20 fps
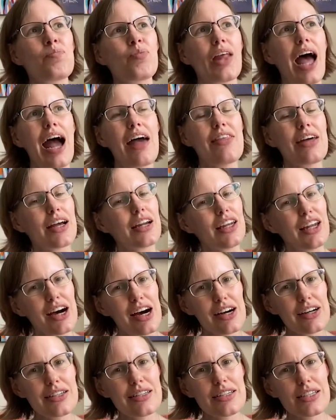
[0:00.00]
I think
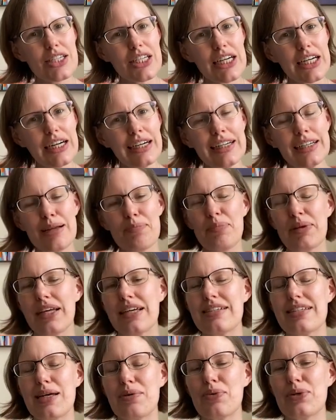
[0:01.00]
last year,
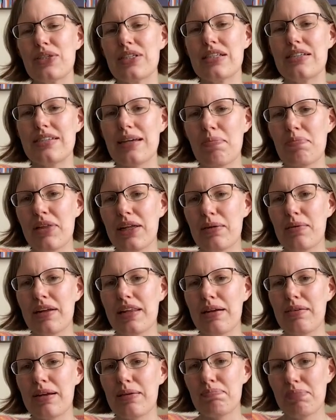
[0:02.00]
because they wanted something where they
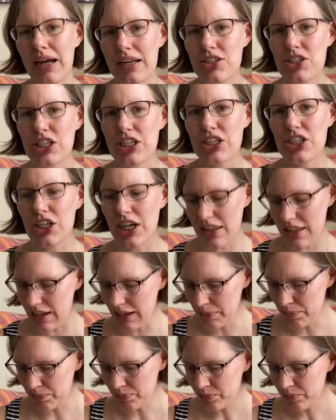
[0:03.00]
would match each other.